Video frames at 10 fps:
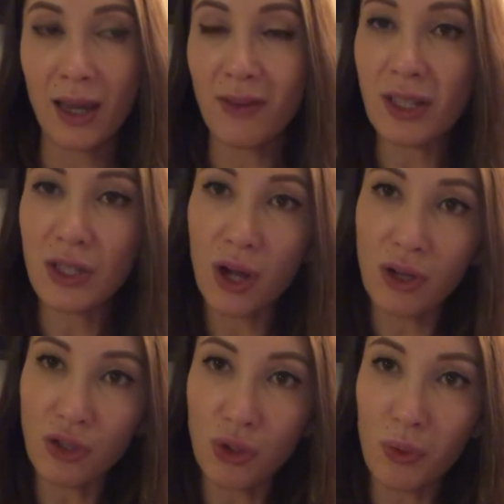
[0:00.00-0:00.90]
If he's
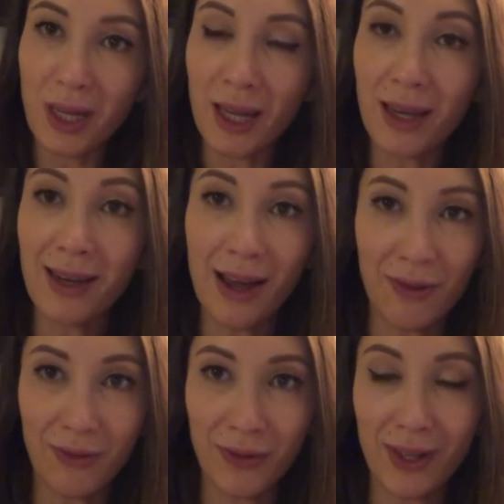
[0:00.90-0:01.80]
not doing
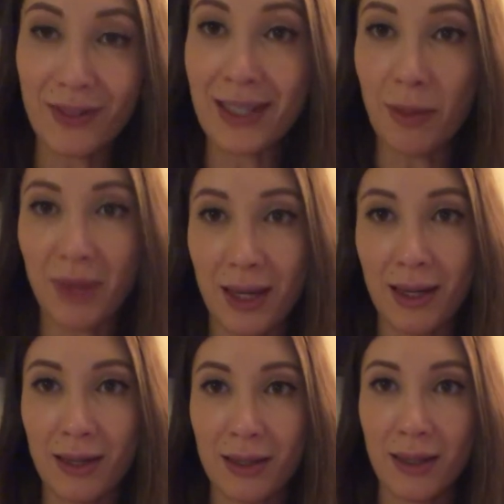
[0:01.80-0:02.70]
enough of
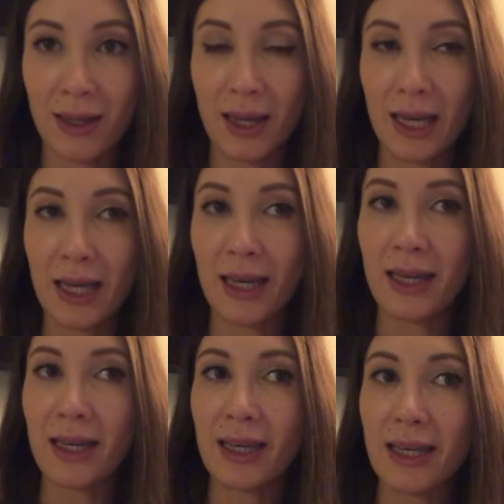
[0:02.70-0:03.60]
something,
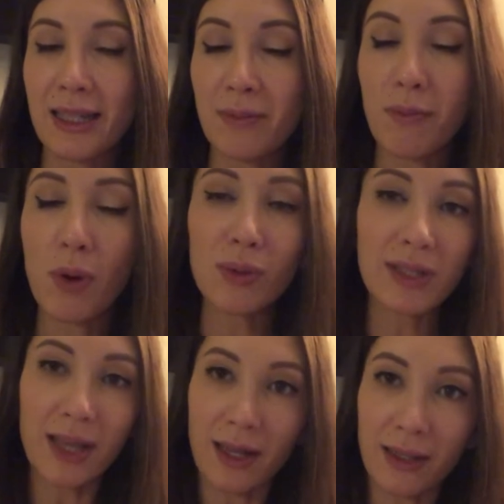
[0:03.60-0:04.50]
it's
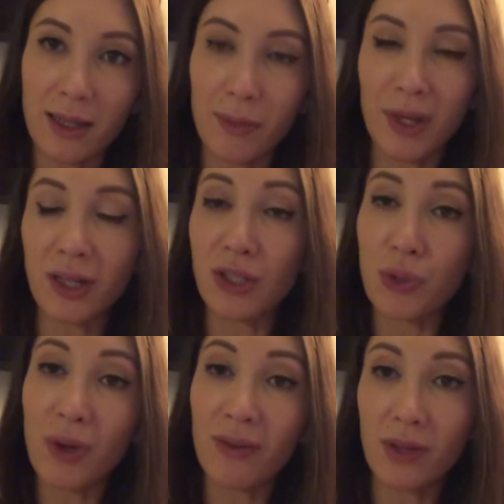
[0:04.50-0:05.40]
most likely because
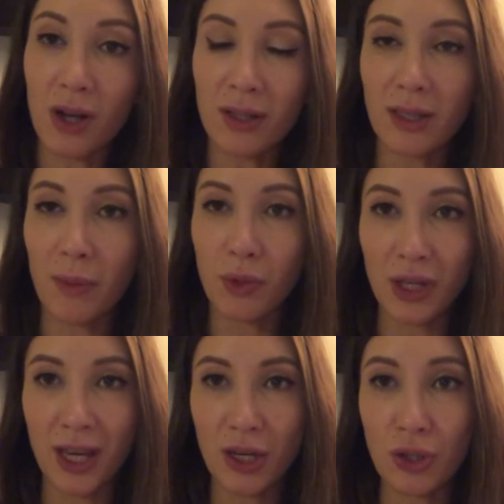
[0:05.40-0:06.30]
you have not
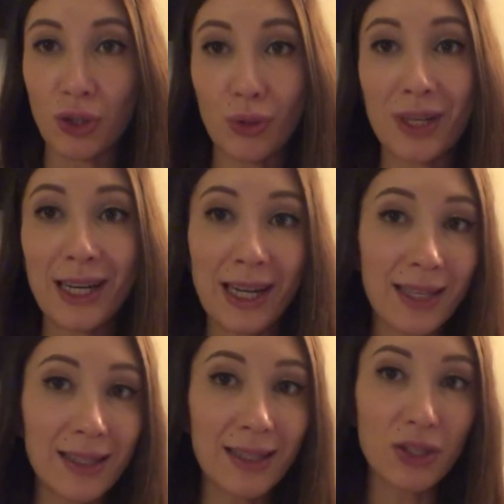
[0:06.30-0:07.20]
communicated your
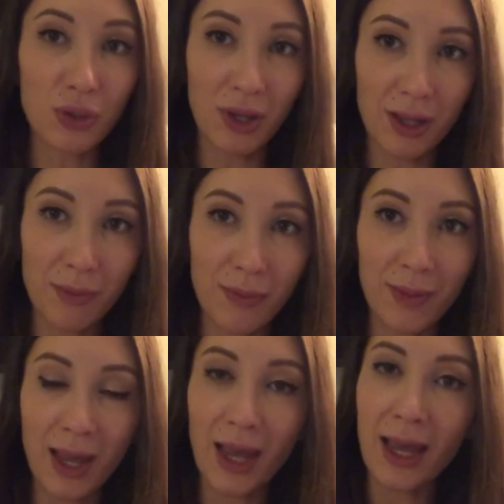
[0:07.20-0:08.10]
needs to him
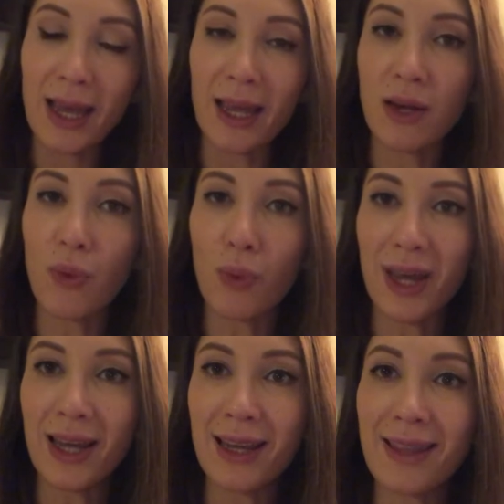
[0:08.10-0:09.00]
in a
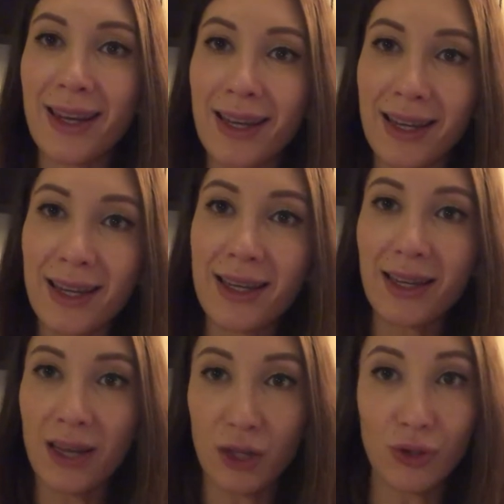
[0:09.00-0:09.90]
way that he
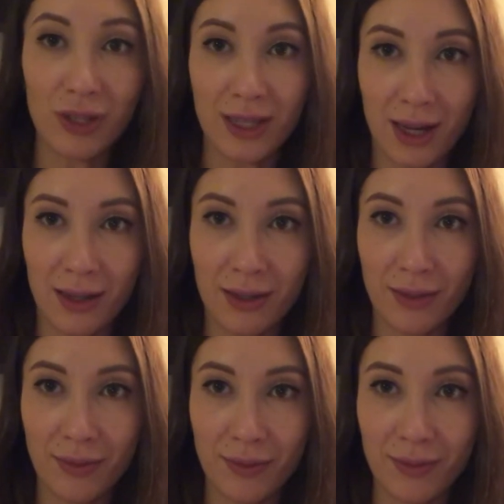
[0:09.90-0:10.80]
can understand.